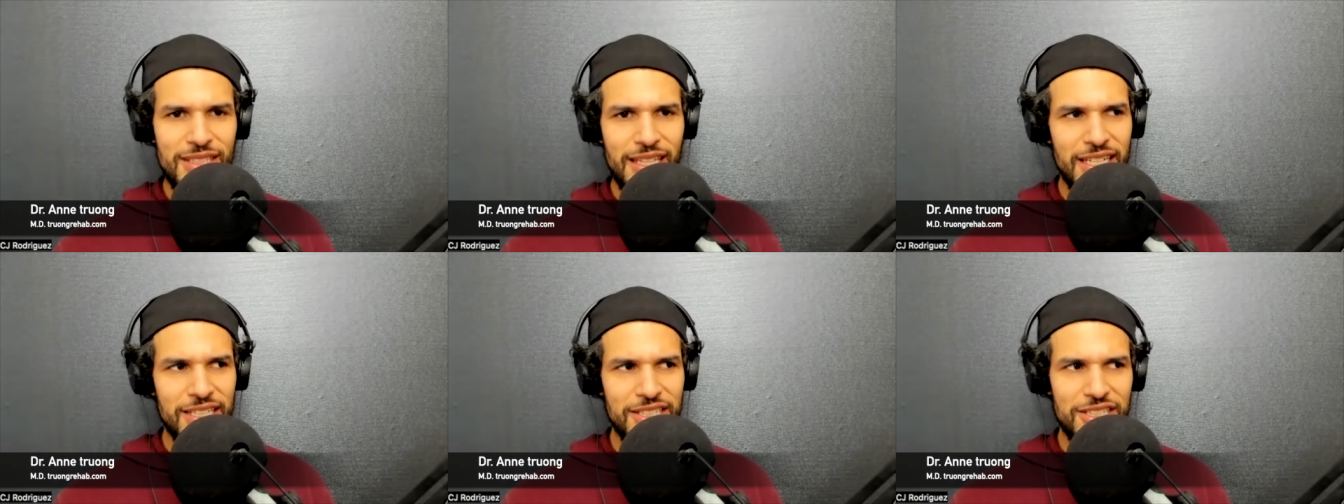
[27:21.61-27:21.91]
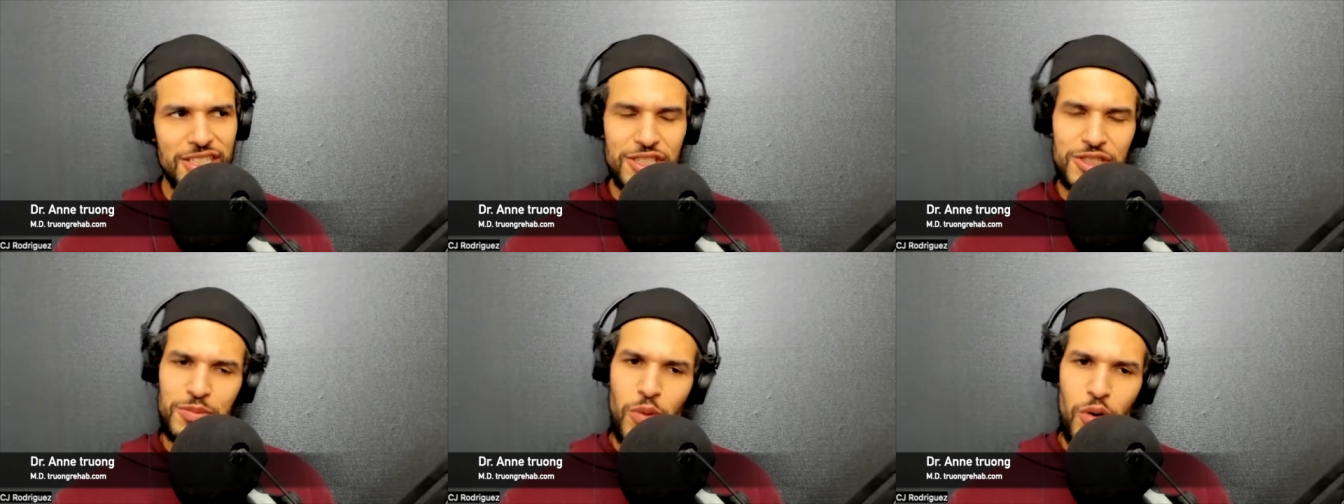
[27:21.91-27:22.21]
like
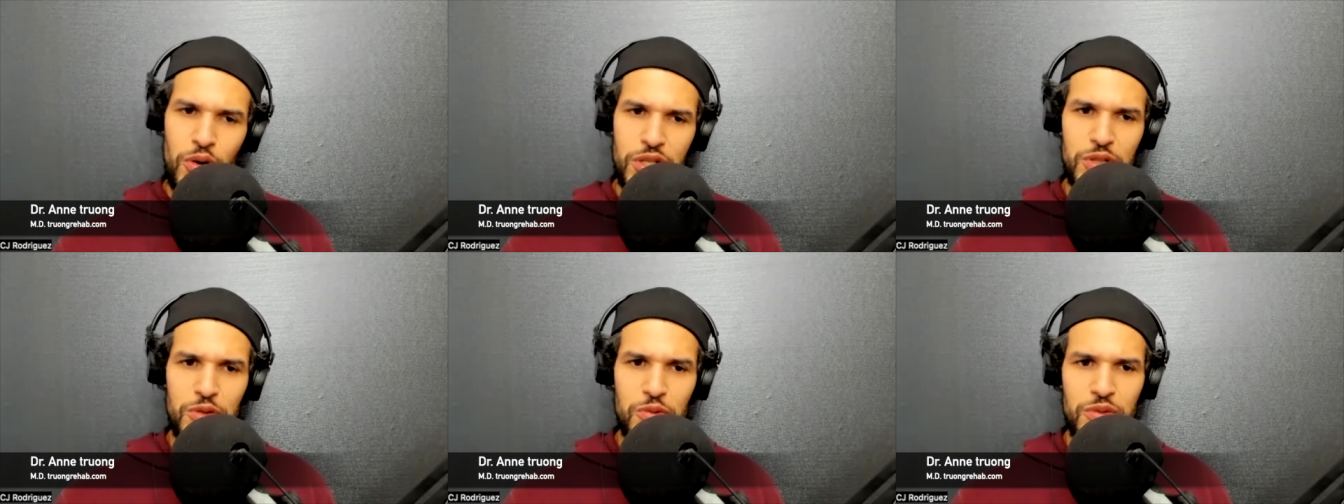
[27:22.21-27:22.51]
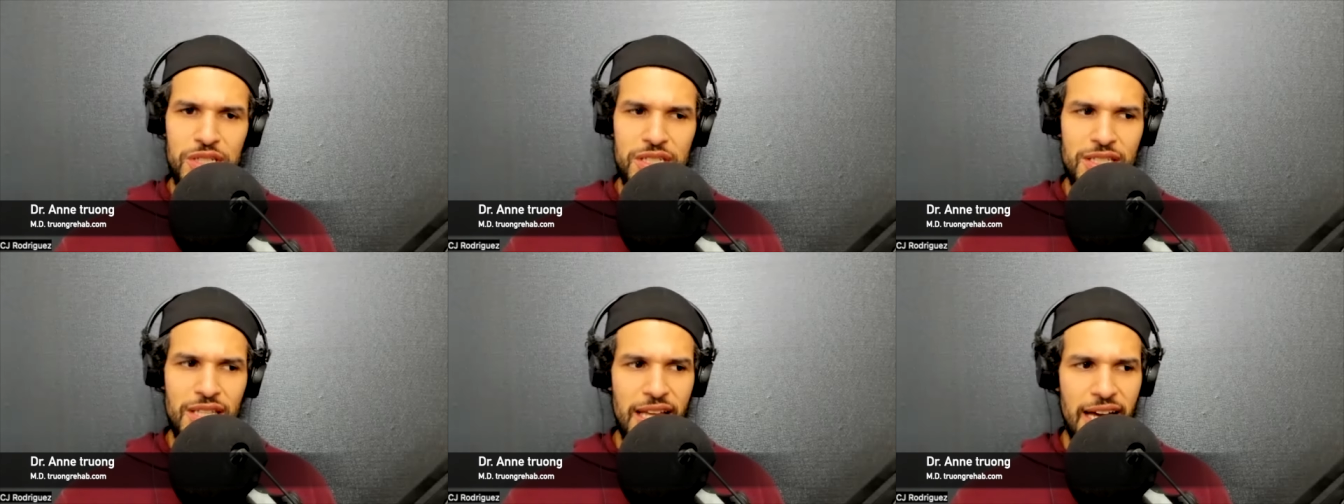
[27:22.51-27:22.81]
just smoking
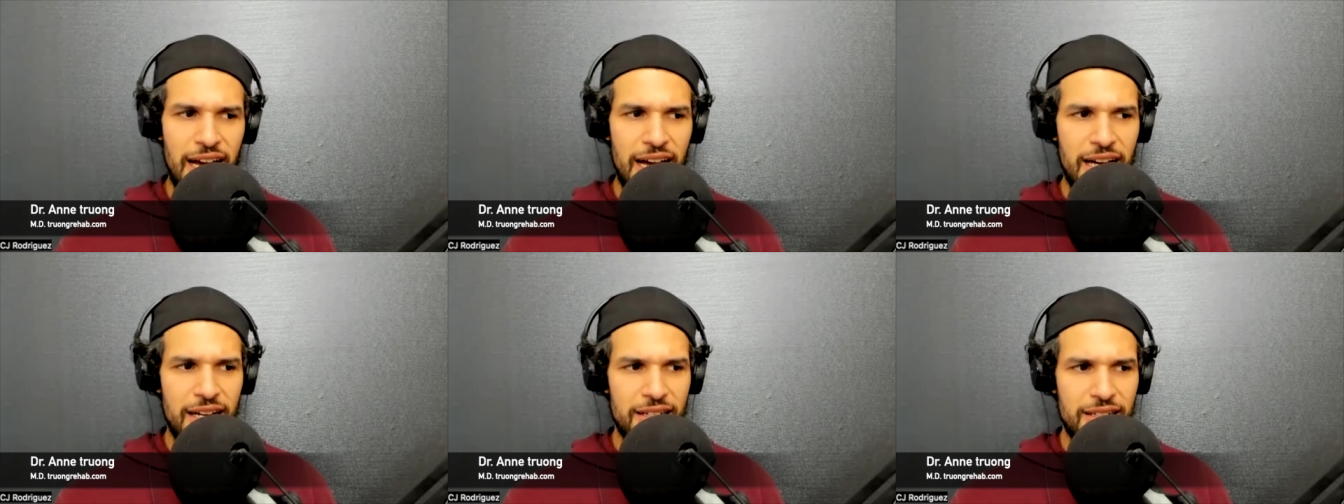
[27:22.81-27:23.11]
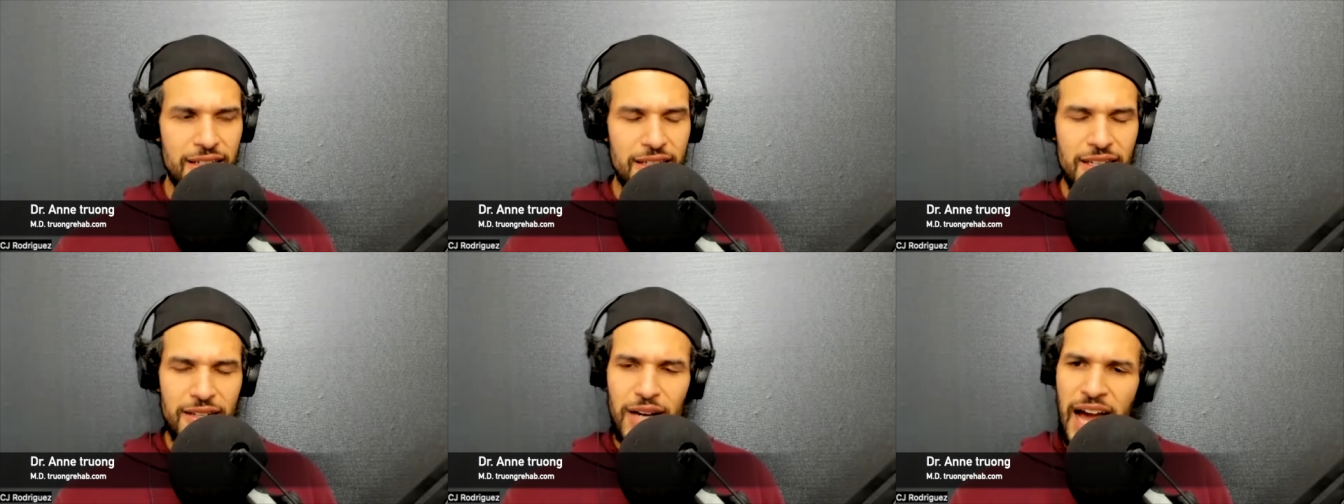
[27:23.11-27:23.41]
weed, like
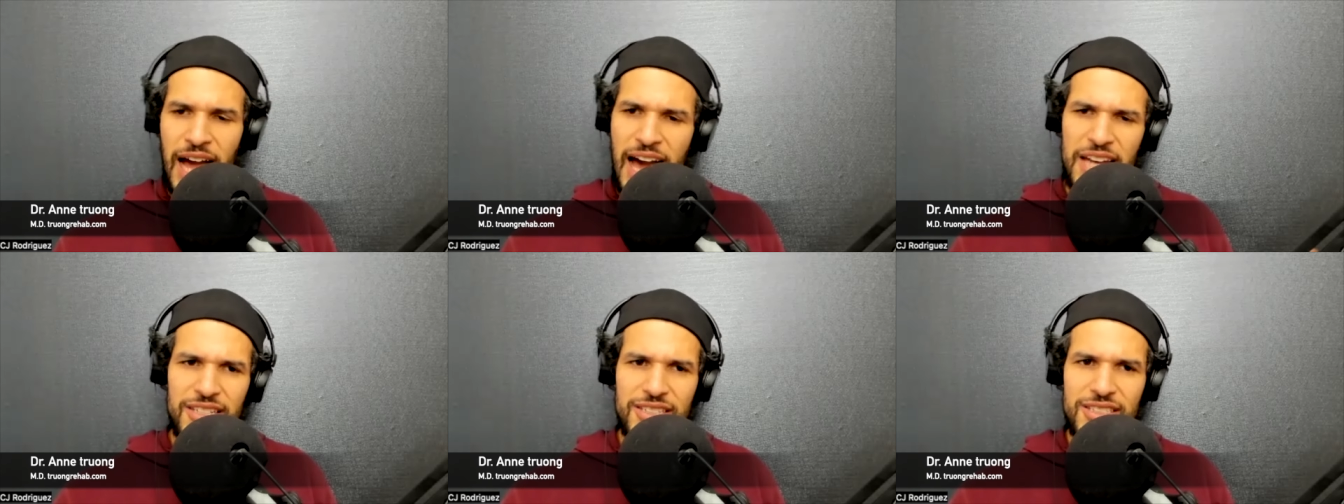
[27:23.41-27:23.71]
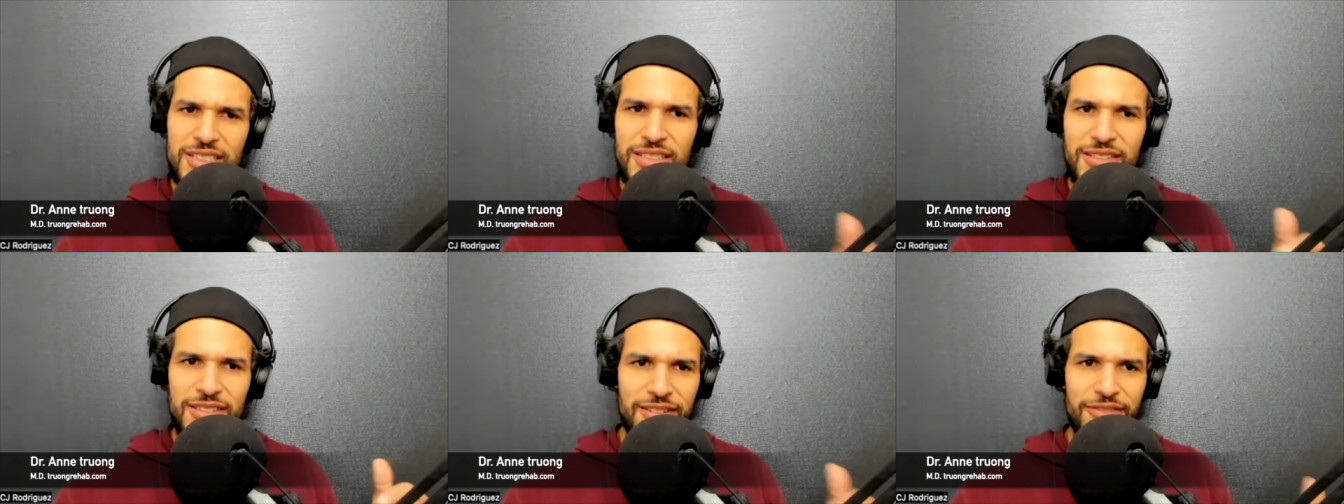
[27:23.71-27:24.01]
how does
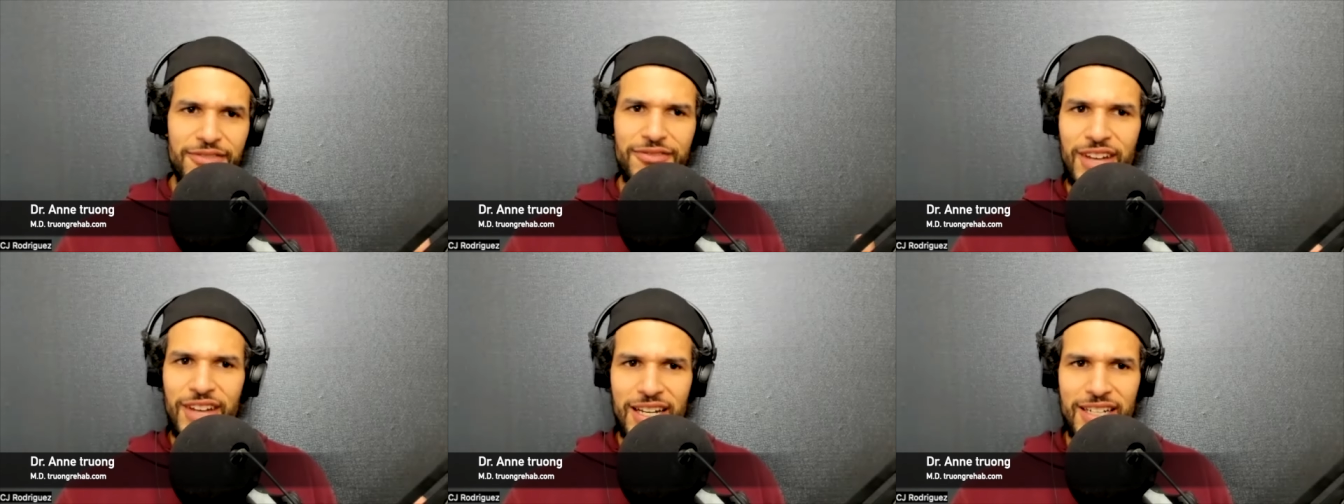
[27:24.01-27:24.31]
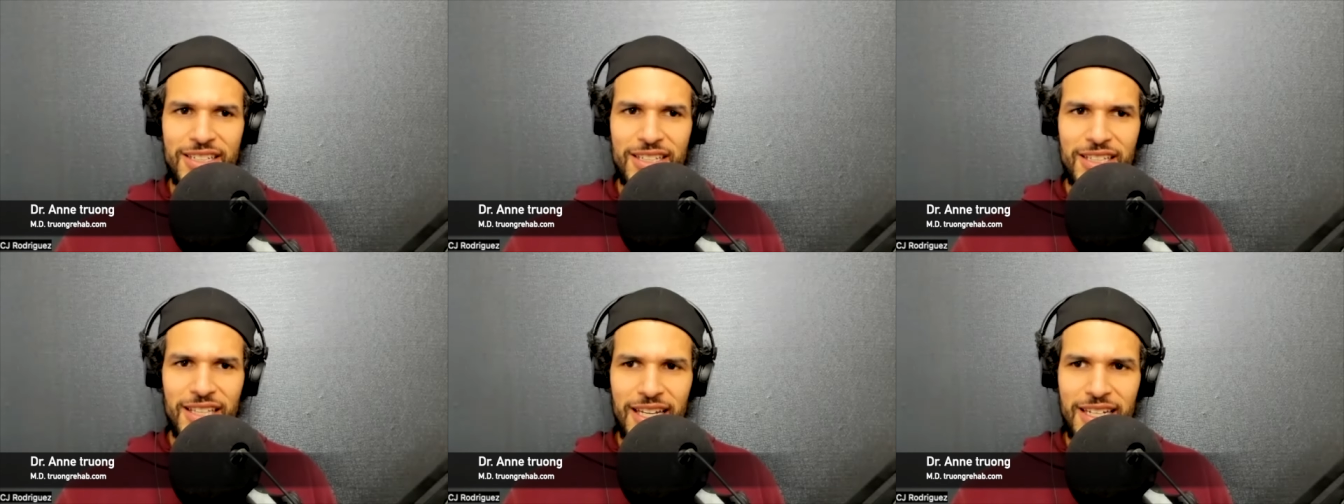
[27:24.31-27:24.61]
it
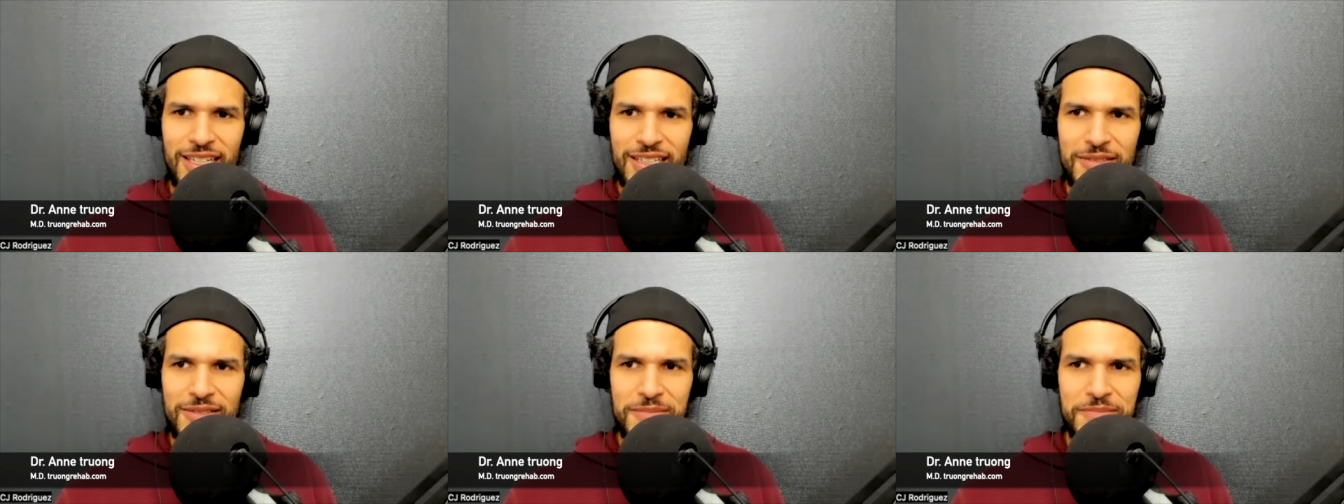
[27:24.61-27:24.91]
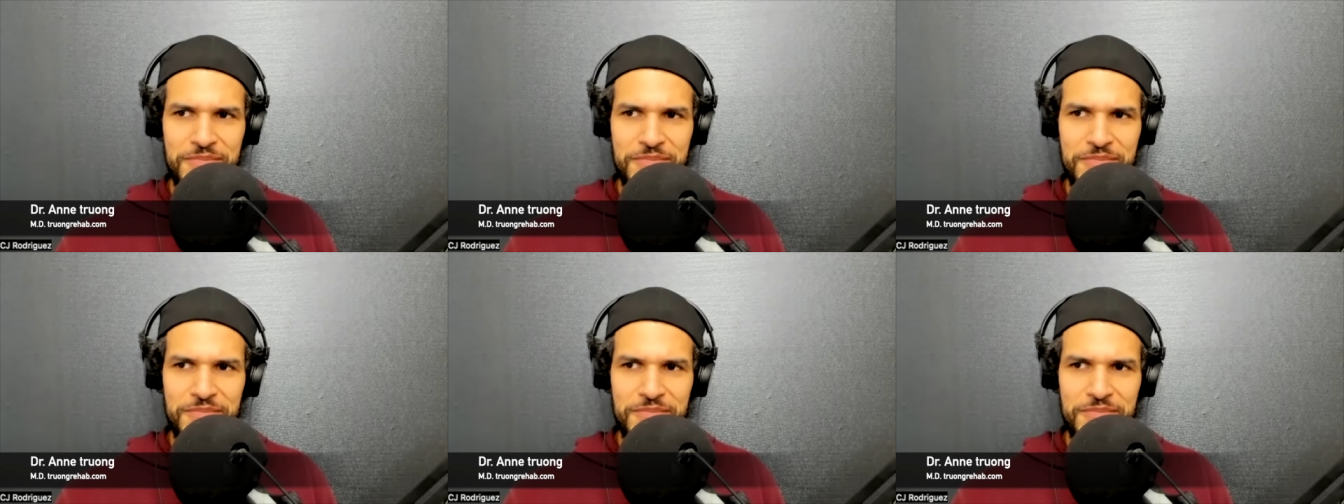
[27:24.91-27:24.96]
affect like